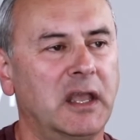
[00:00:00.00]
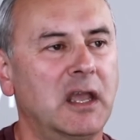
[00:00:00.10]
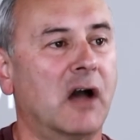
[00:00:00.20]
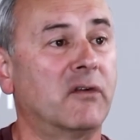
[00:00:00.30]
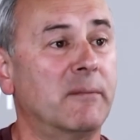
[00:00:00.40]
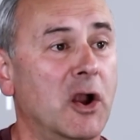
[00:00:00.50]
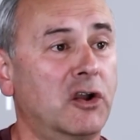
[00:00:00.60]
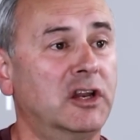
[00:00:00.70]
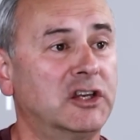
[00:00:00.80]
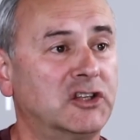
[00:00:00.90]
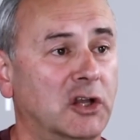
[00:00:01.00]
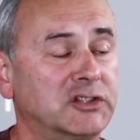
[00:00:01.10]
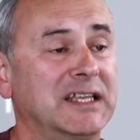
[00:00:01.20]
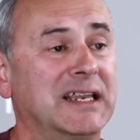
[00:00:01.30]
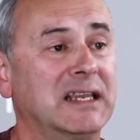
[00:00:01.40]
of American adults
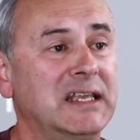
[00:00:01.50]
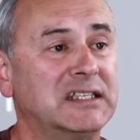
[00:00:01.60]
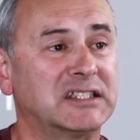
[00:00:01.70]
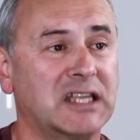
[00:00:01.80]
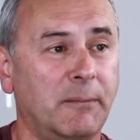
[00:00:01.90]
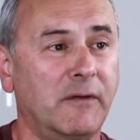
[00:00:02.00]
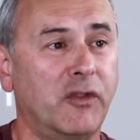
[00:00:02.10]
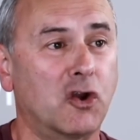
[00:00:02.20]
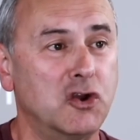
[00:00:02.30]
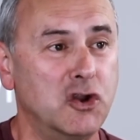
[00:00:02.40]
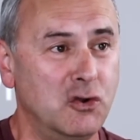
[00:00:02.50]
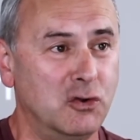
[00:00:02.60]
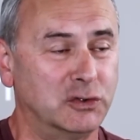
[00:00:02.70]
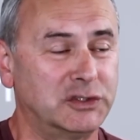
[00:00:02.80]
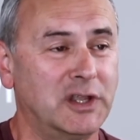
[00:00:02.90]
get at least some of their
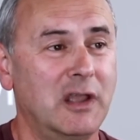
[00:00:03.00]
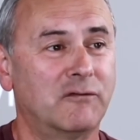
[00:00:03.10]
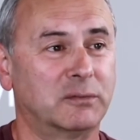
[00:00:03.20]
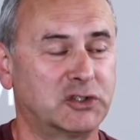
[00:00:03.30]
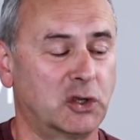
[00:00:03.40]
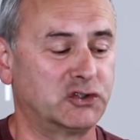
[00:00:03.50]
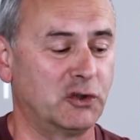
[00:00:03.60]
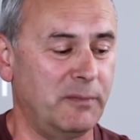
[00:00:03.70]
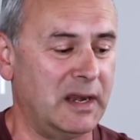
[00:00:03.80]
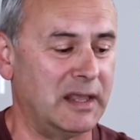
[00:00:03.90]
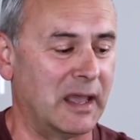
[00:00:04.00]
news from social media.